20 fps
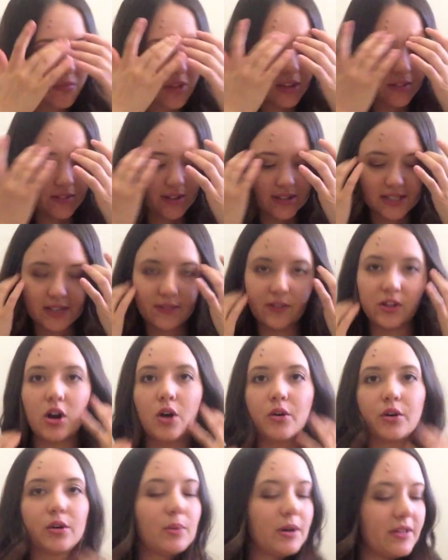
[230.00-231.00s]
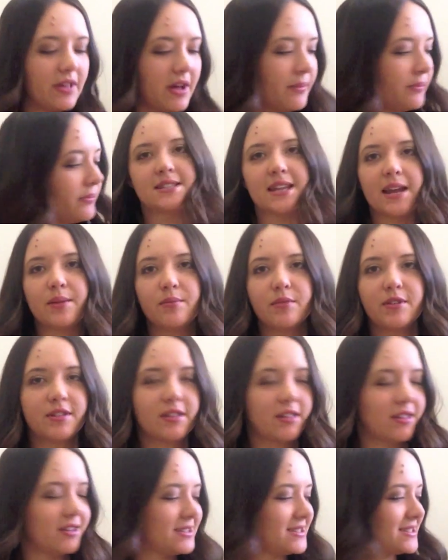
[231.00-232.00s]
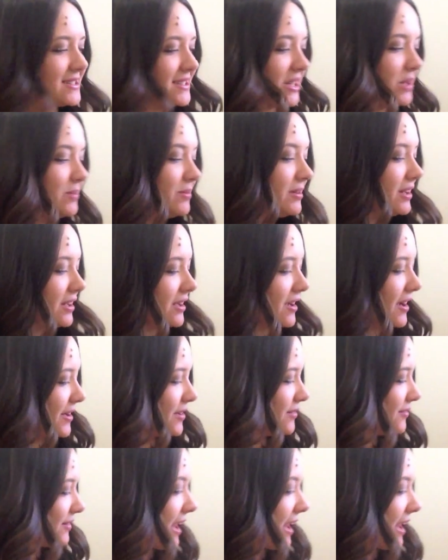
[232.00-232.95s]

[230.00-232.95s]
if it's even colder weather. Staying with the sleeping kind of